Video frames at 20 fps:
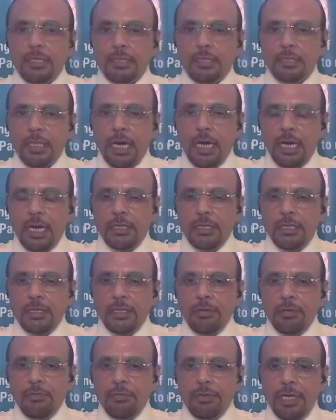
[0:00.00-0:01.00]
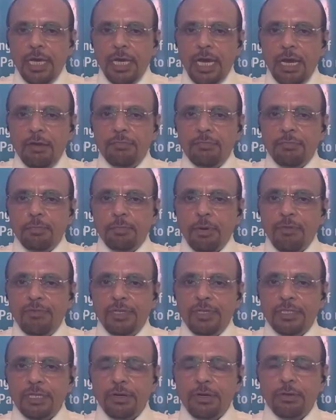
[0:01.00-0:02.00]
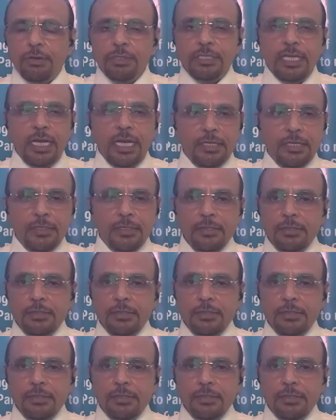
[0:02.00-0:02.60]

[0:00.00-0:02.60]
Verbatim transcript: yeah we have professor hossein